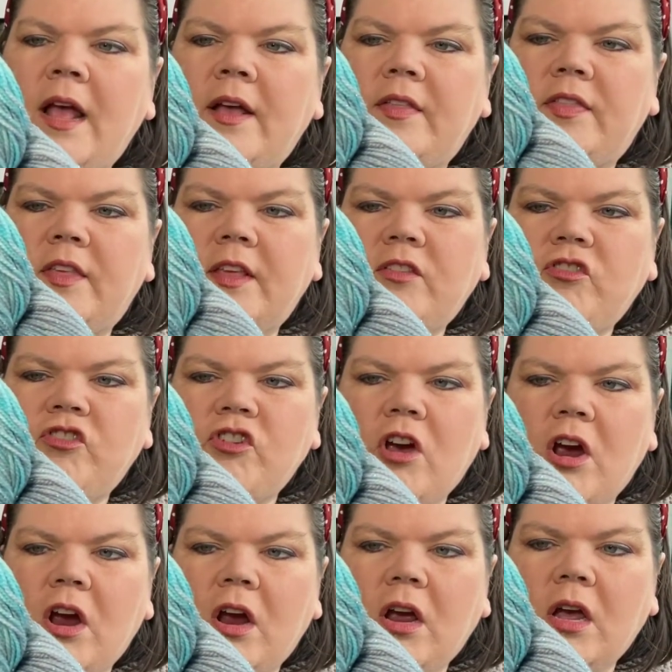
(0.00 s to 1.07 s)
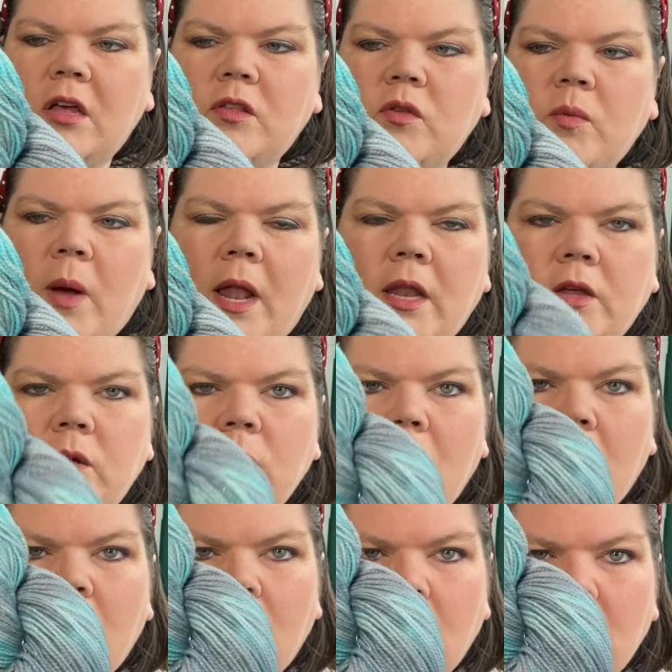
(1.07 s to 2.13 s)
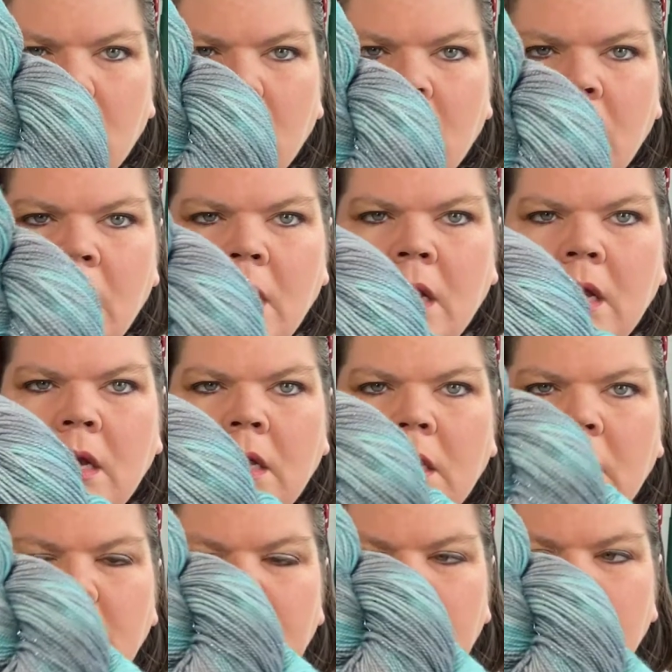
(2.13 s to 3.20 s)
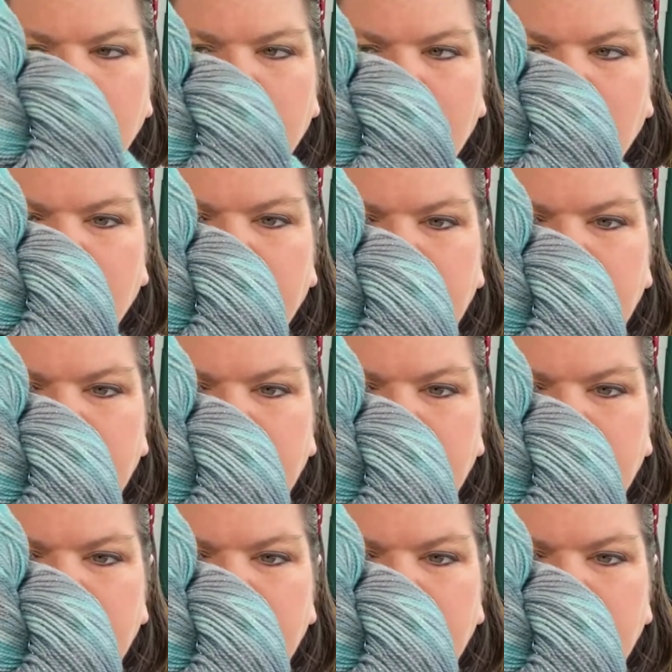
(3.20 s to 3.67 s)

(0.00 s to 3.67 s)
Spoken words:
This Shark Swallow You Whole, inspired by